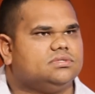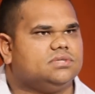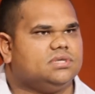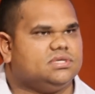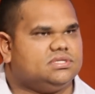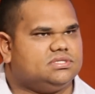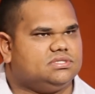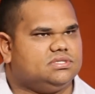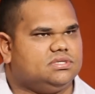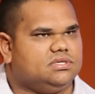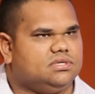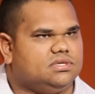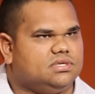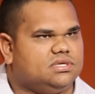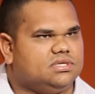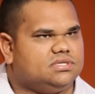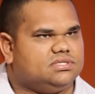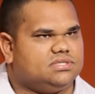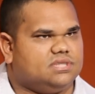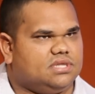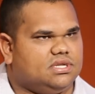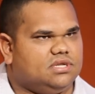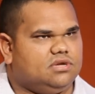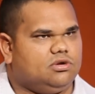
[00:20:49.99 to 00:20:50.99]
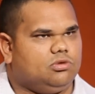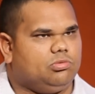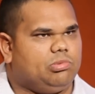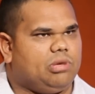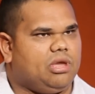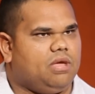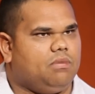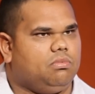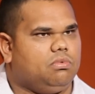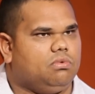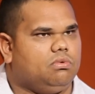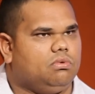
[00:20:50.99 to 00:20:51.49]
It's the, it's the little
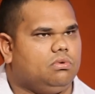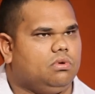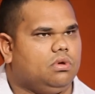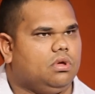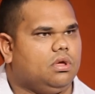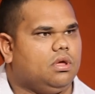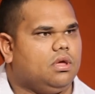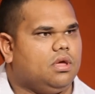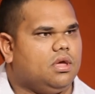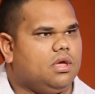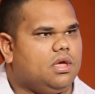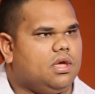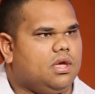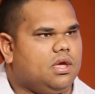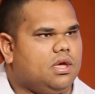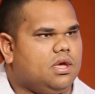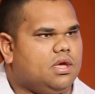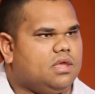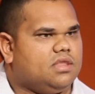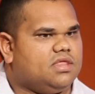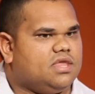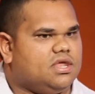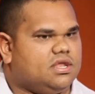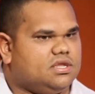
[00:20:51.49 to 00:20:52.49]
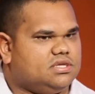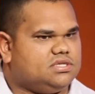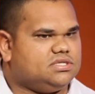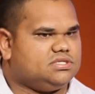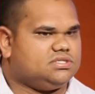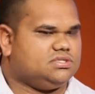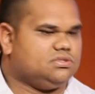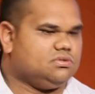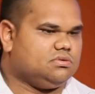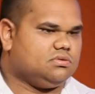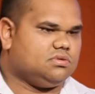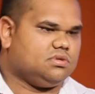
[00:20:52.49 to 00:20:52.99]
people that are just
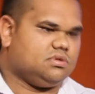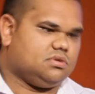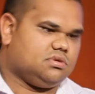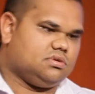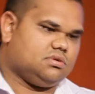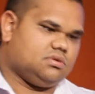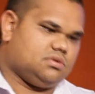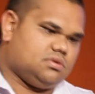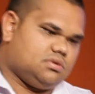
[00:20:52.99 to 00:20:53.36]
doing the,